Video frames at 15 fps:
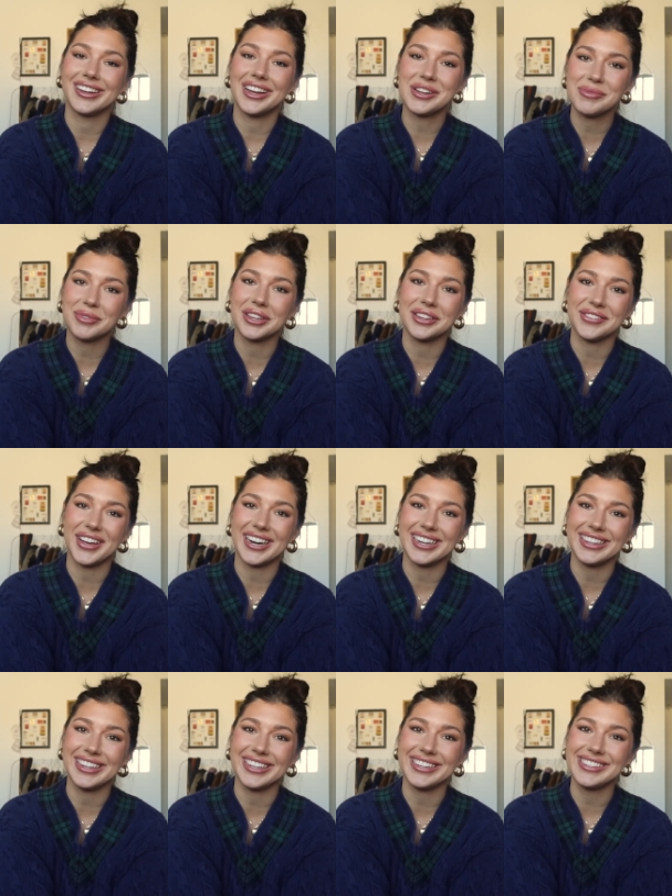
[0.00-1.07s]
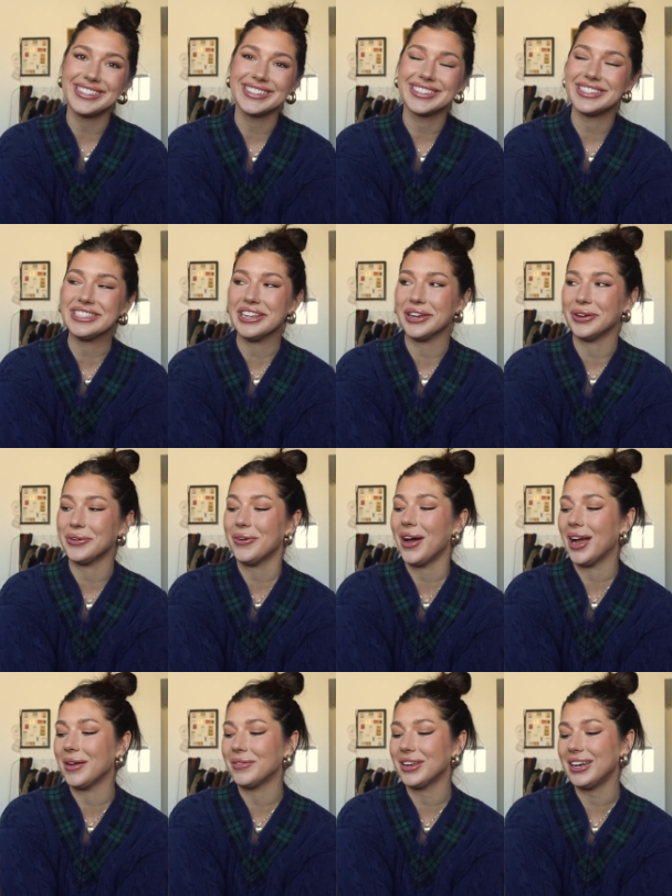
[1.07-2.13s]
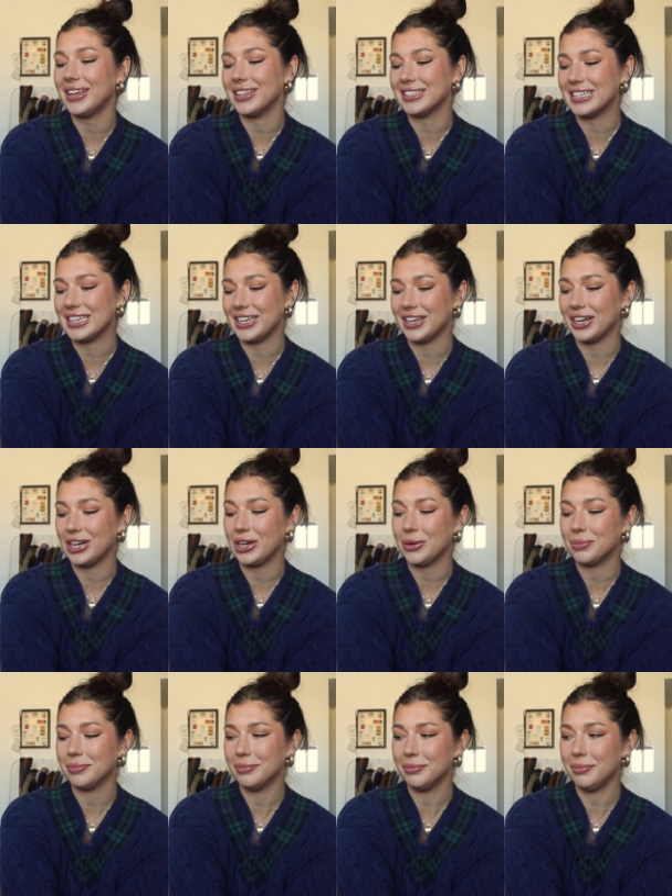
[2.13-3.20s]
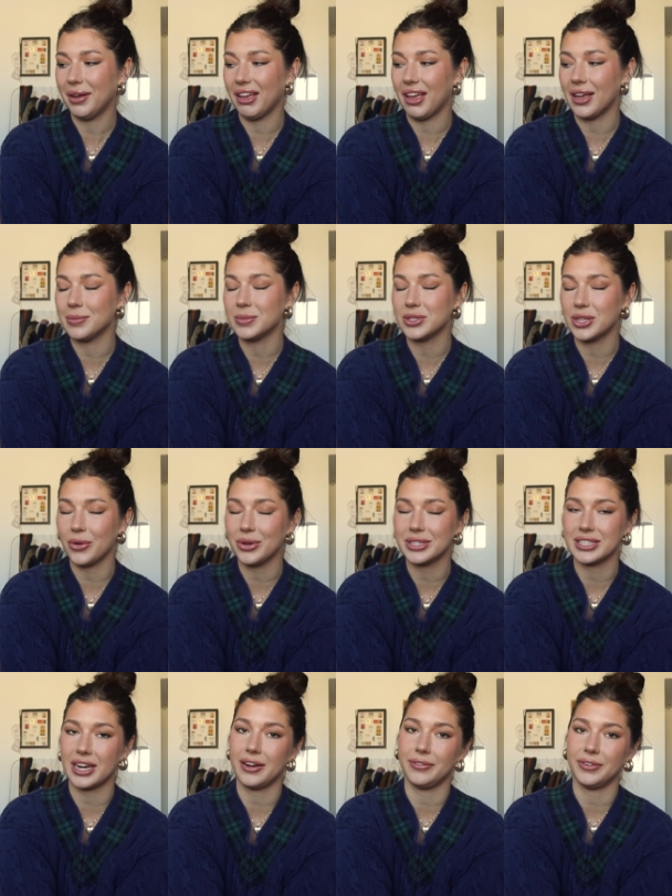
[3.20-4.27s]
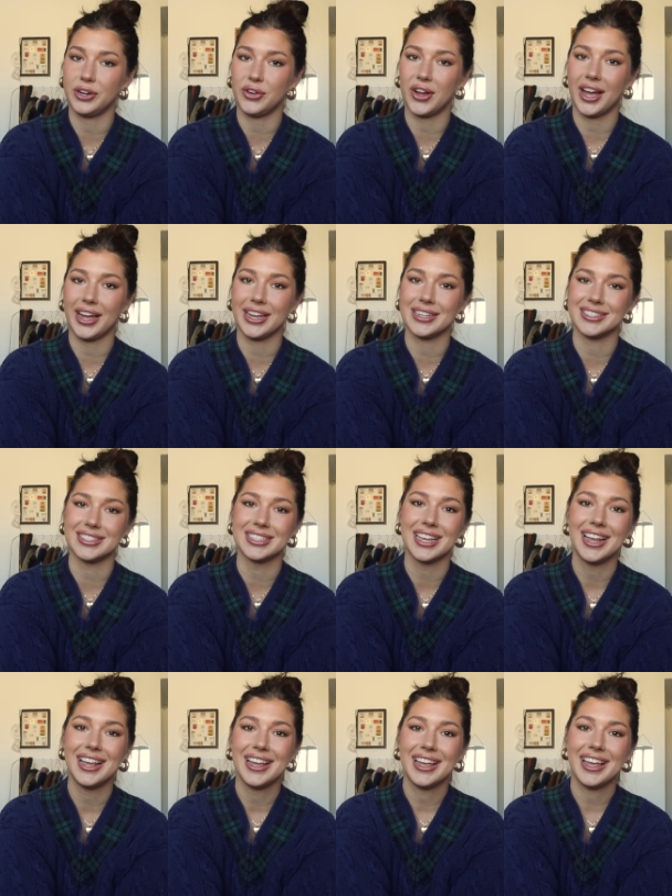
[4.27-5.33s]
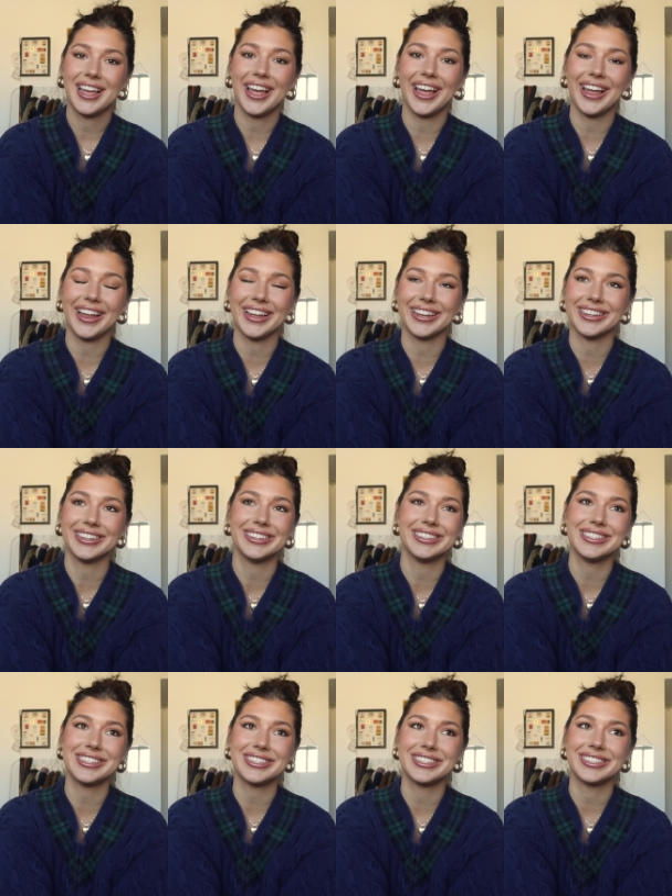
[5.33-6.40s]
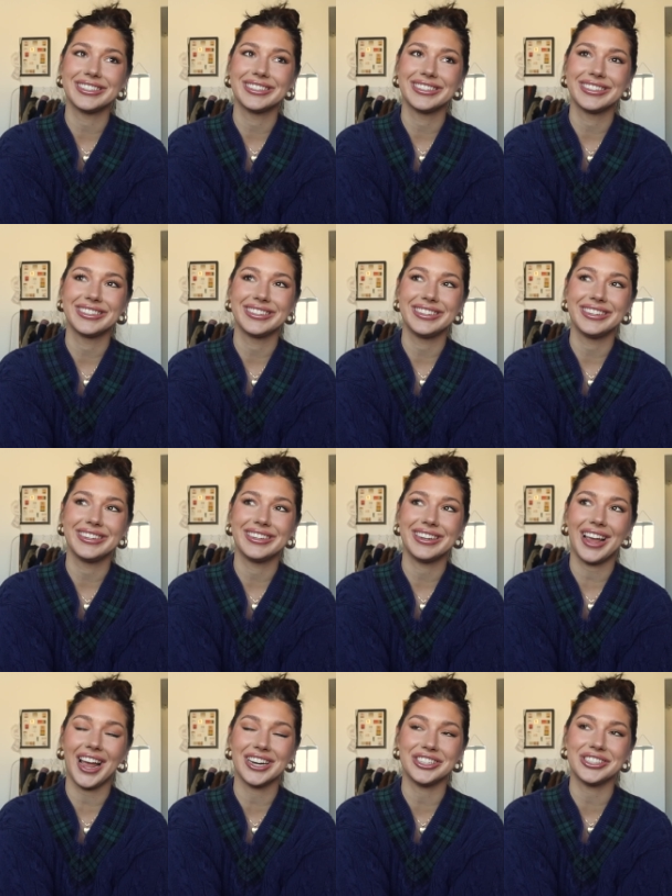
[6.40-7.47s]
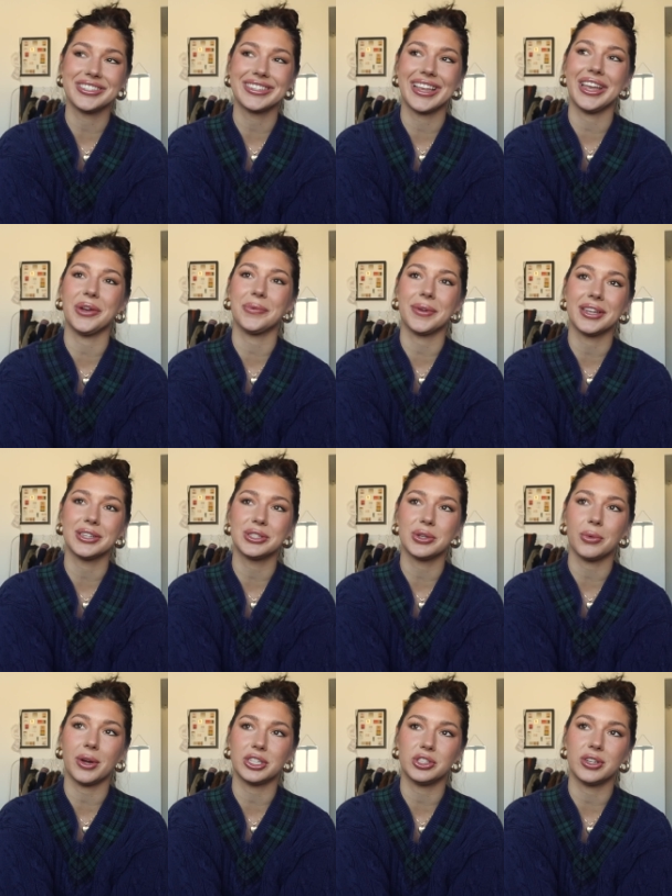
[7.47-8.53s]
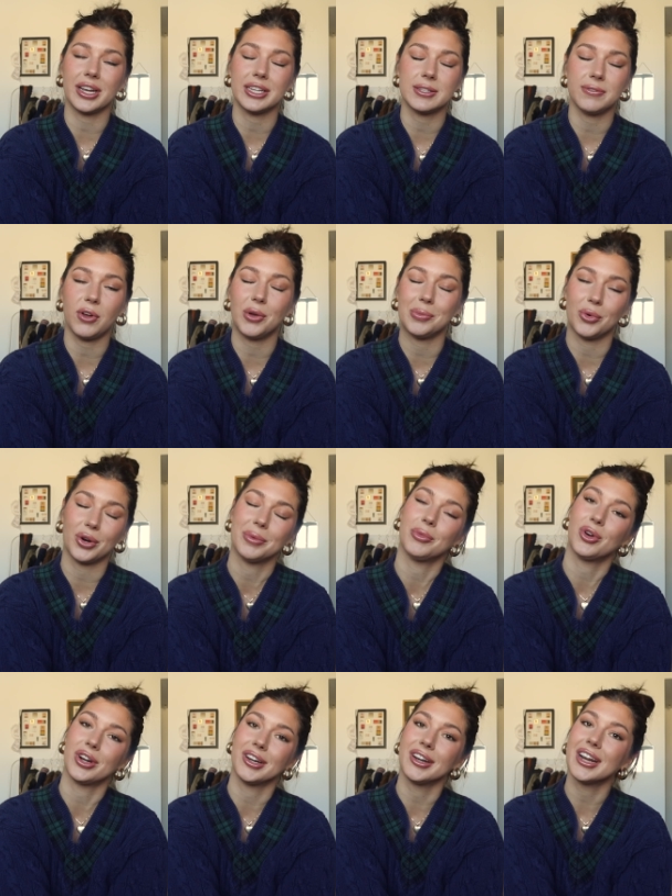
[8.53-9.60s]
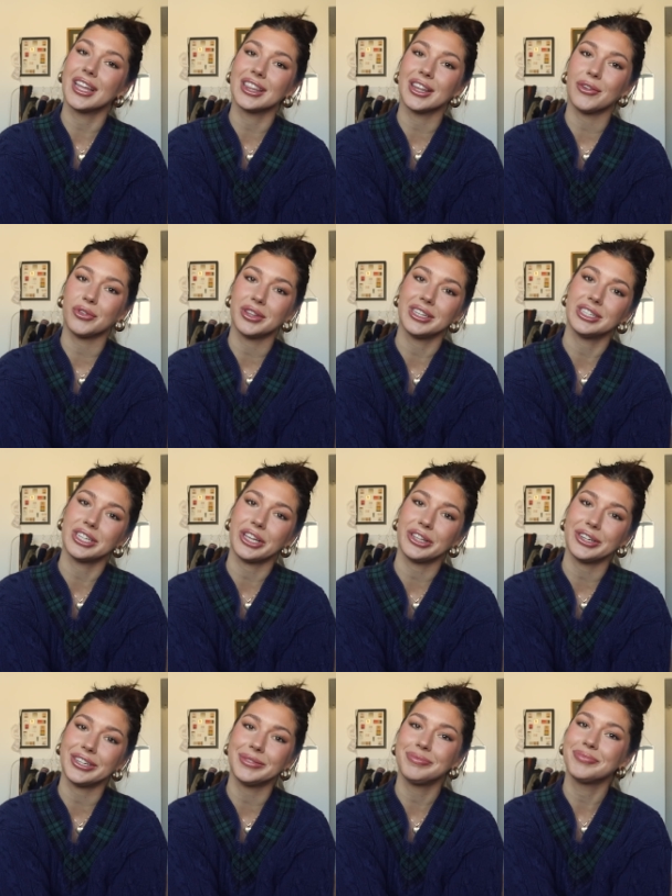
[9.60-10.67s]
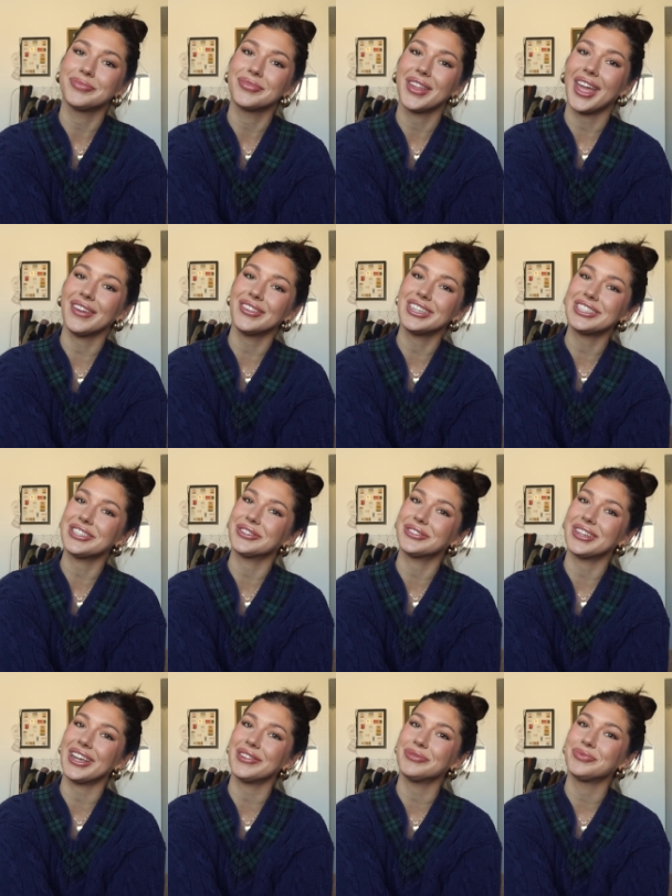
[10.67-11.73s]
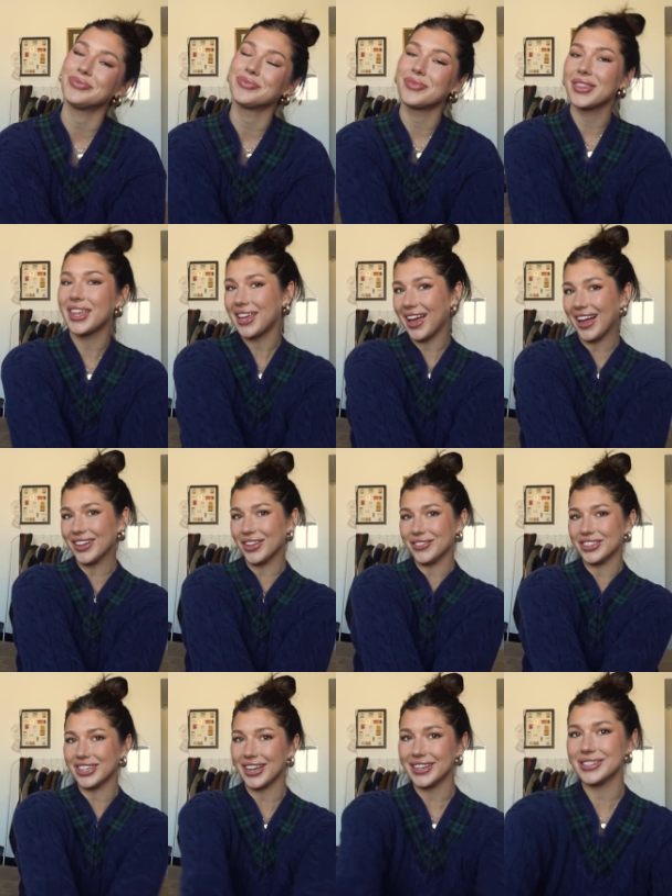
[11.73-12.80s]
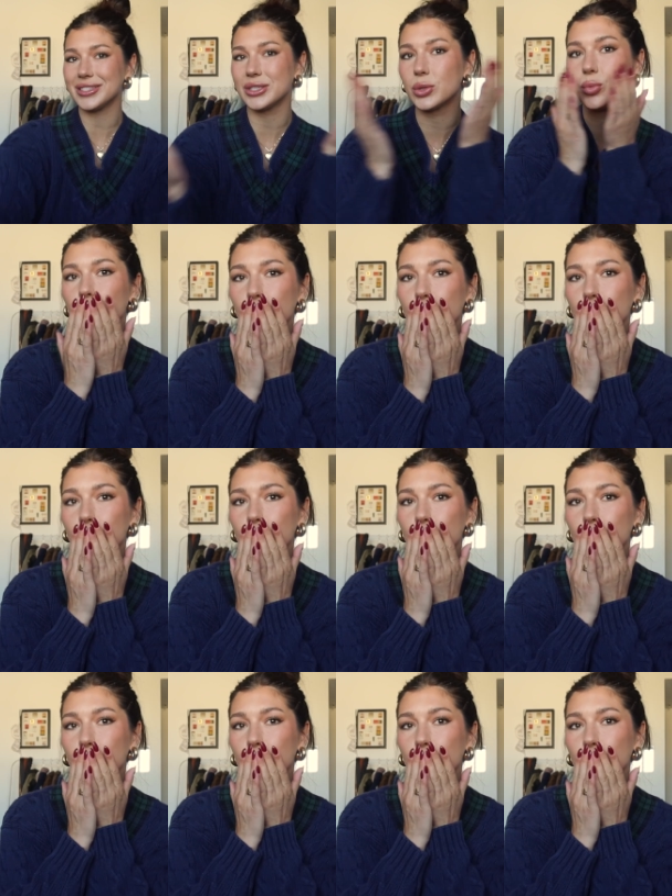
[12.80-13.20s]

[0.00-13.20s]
I'm really bad at this, so I'm gonna end it here. But I'm so excited for you guys, and I just can't wait to watch you guys fall more and more in love with each other every single day. I love you guys.